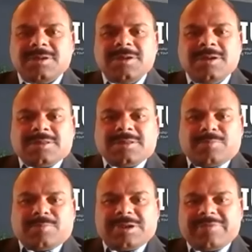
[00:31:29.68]
They have been
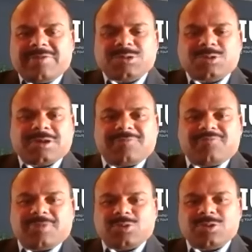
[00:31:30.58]
living together for
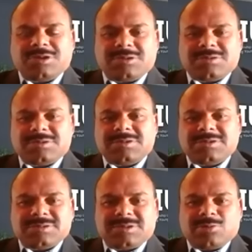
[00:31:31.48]
20 years, 30
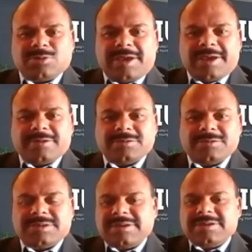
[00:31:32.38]
years down the line.
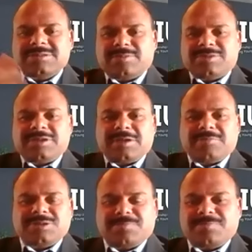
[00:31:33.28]
Suddenly something
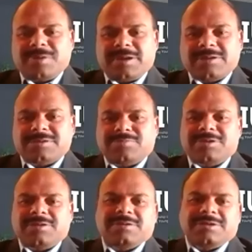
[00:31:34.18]
comes up and
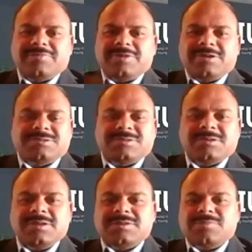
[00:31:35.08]
something deviates,
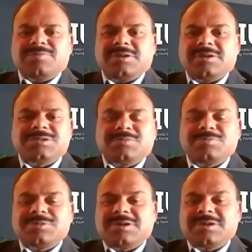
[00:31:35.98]
something
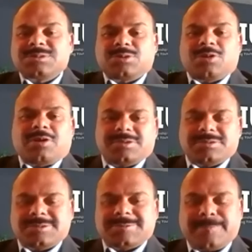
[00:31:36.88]
disturbs and
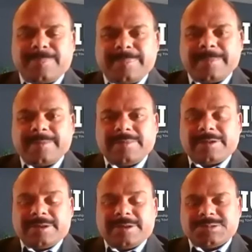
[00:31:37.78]
destroys the
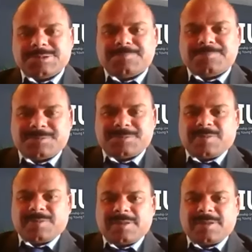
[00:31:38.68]
relationships.